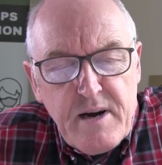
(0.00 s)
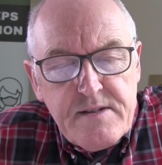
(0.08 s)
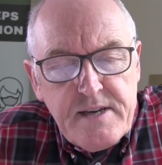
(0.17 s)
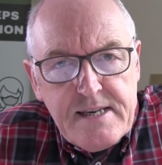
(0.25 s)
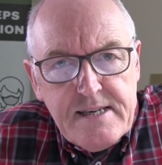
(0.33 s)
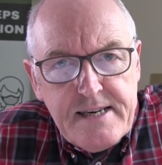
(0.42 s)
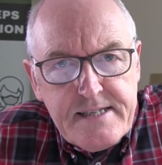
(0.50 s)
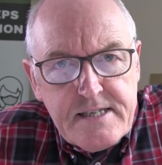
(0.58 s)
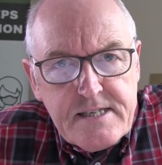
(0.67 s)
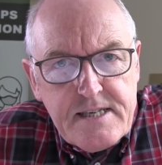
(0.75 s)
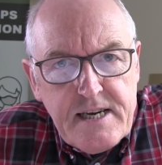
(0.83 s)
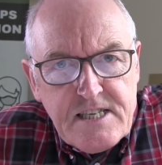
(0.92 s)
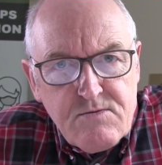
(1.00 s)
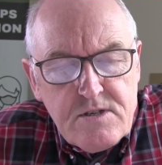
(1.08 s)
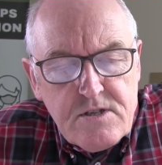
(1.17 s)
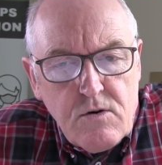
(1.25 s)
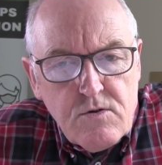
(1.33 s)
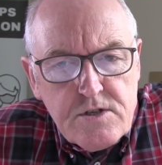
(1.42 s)
and the United States,
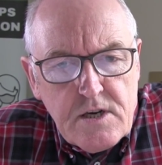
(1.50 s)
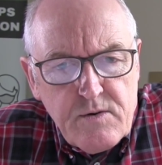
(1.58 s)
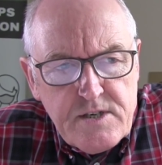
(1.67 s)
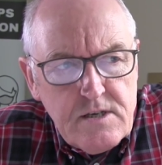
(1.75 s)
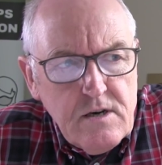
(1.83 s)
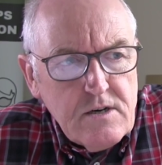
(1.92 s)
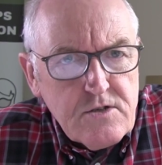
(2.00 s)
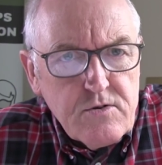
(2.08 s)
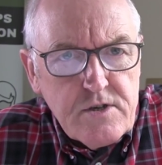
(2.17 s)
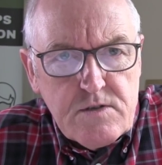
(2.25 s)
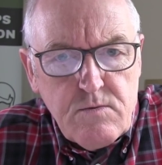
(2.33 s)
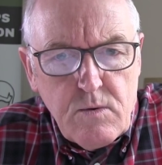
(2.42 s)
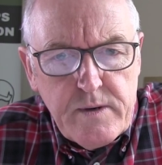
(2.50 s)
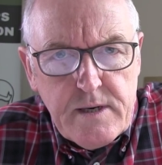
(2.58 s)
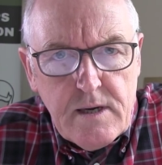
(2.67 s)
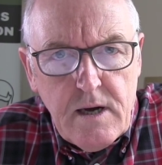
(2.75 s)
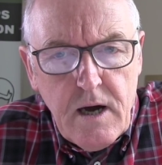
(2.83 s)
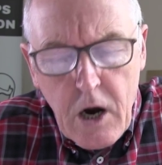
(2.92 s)
which also is not as good as we would
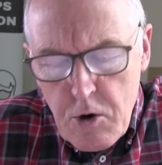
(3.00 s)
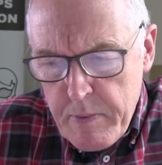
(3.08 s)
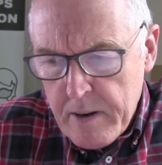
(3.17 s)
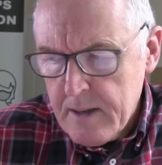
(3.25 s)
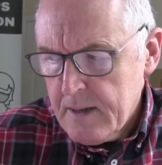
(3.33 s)
hope,